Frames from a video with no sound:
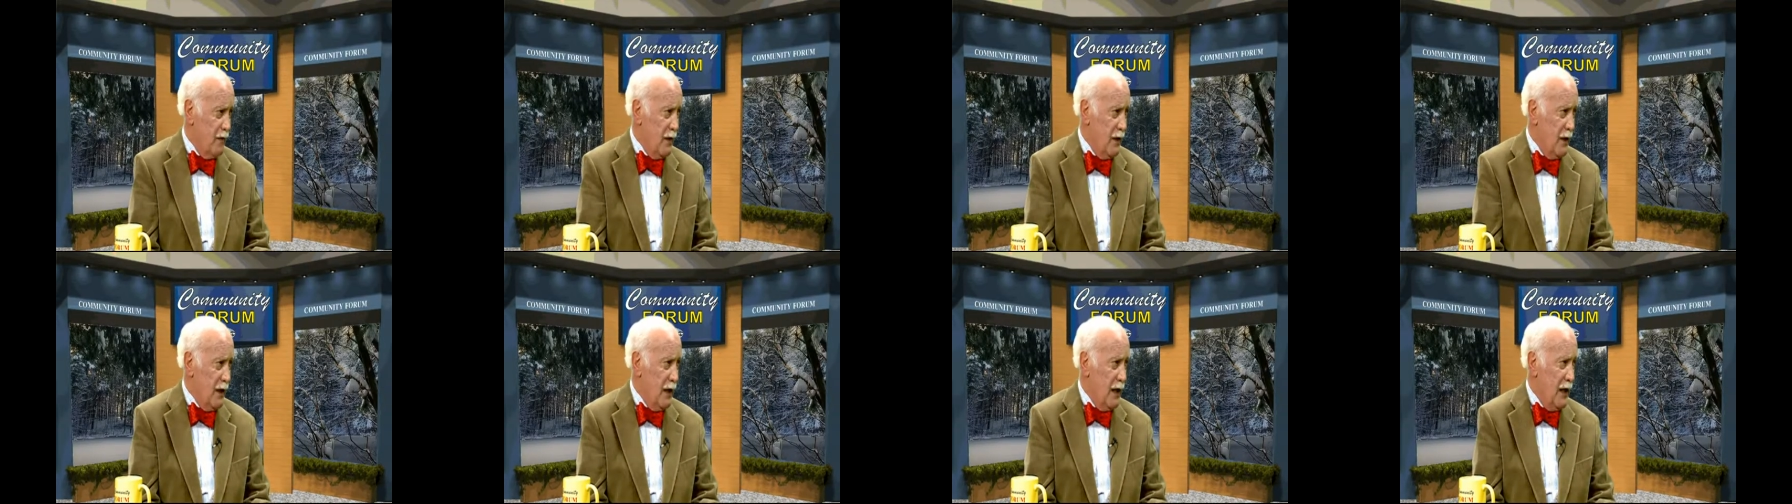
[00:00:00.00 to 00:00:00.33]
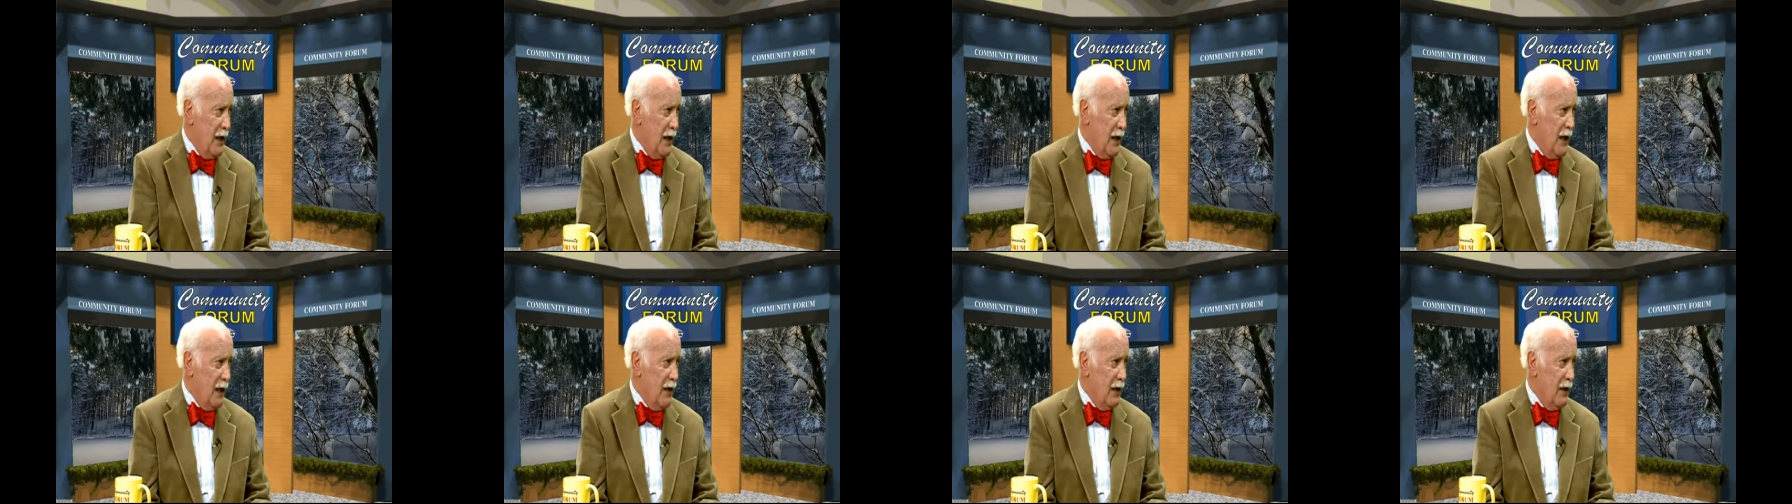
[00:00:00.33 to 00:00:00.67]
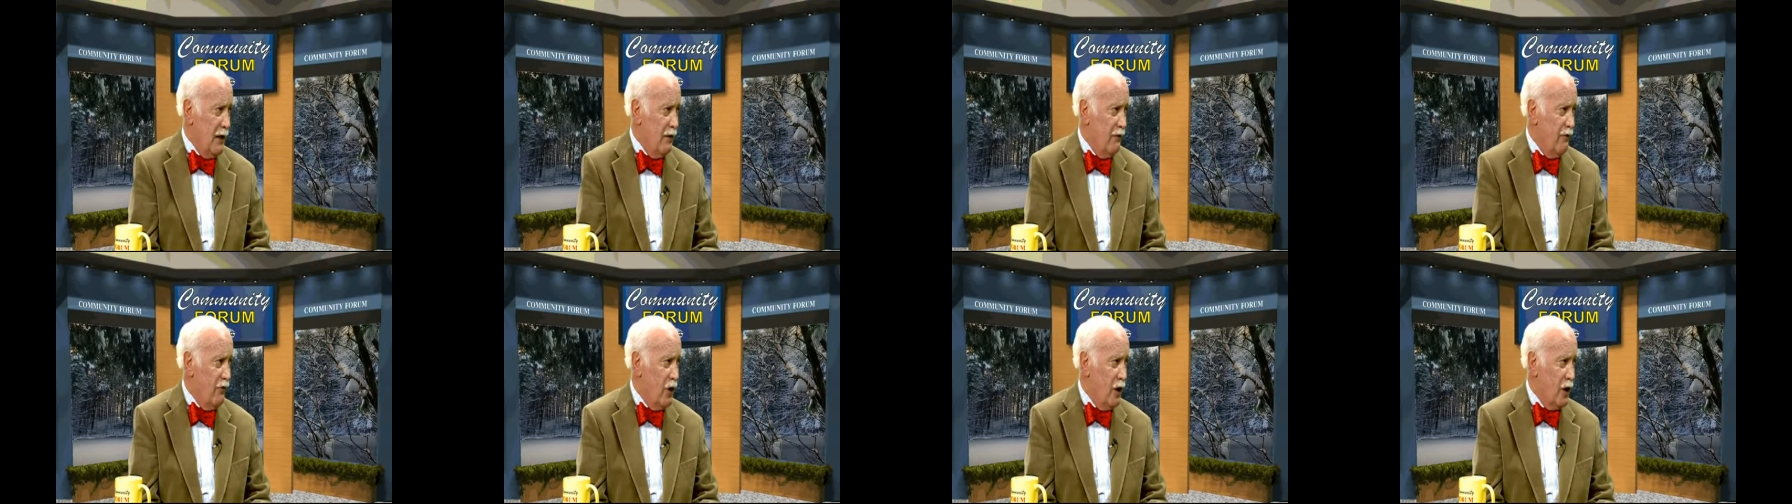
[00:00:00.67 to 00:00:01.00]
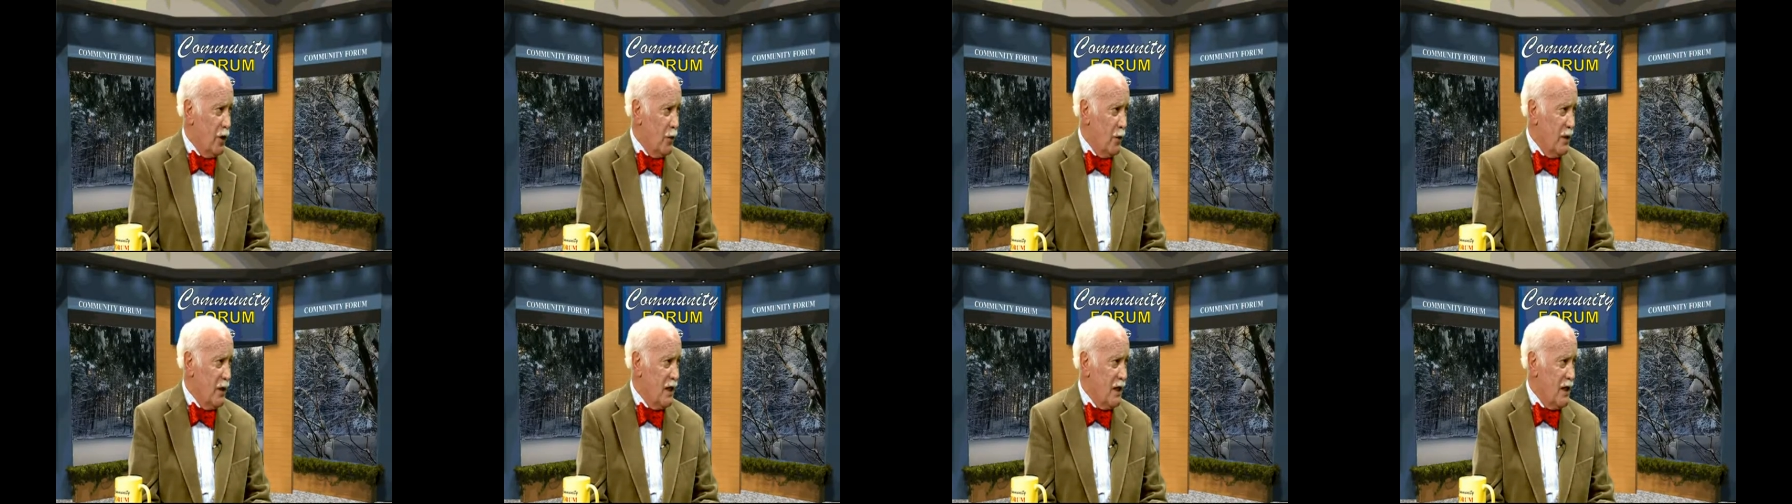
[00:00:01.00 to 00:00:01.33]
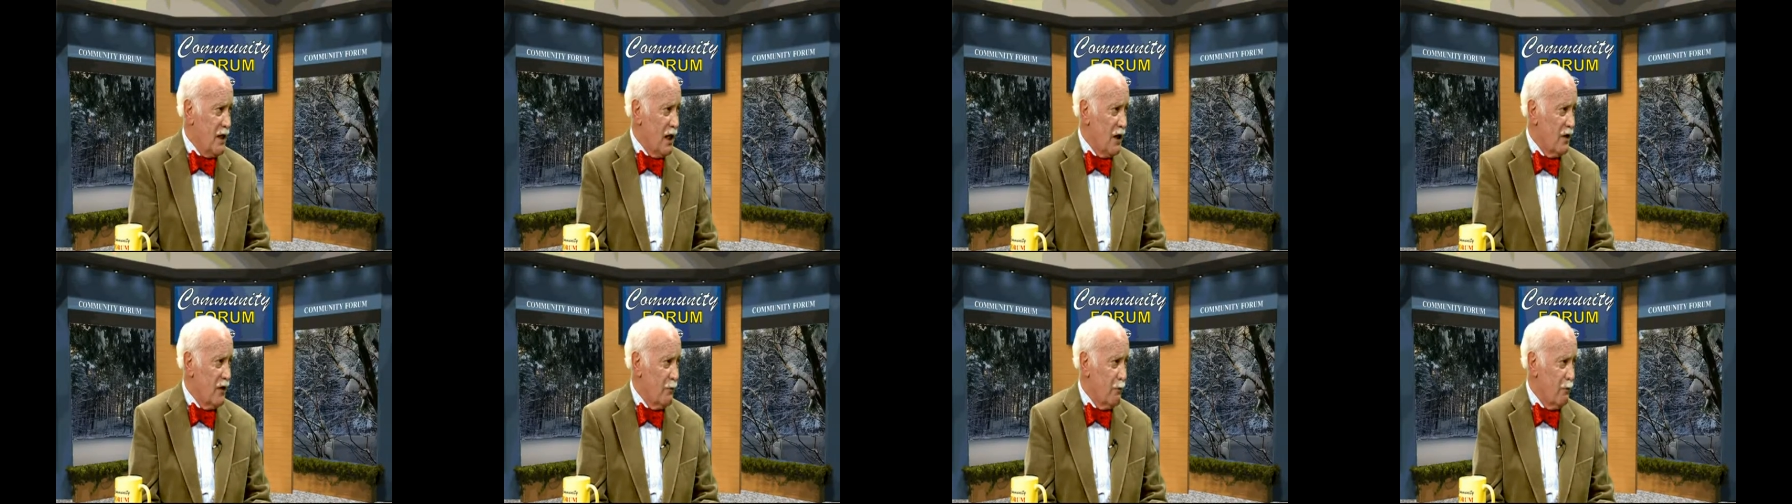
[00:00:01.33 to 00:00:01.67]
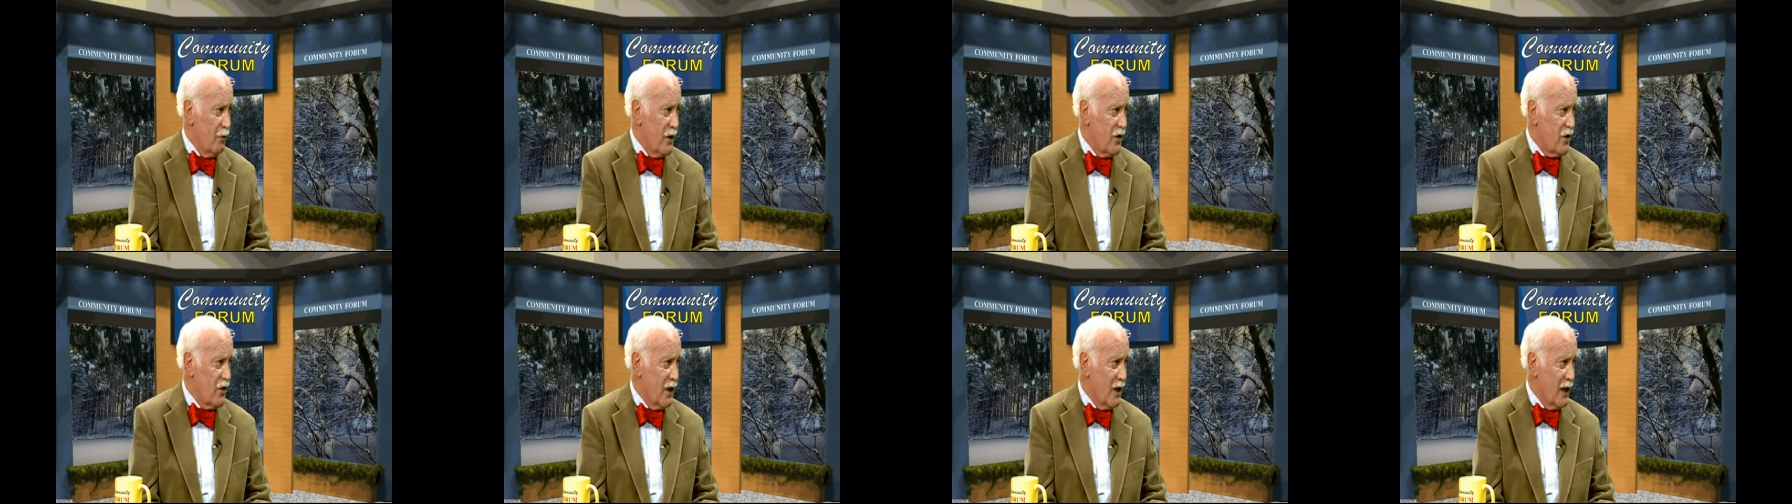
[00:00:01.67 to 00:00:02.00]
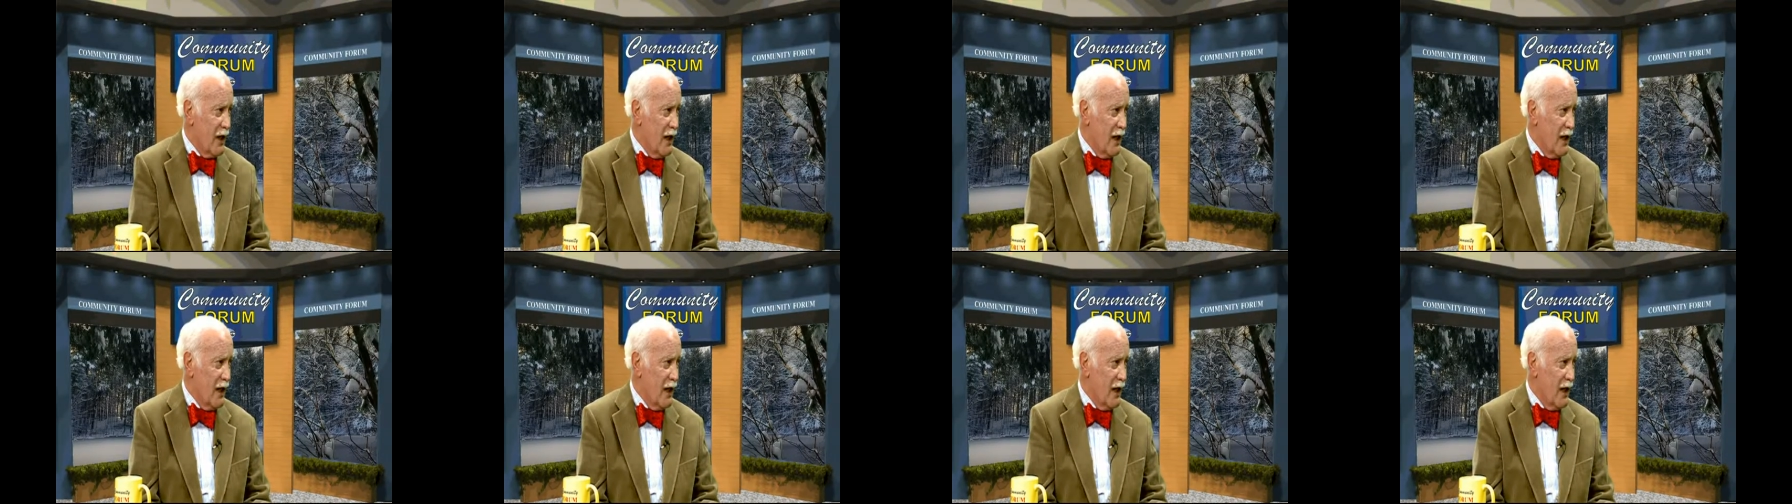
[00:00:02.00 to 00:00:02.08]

uh, following the death of President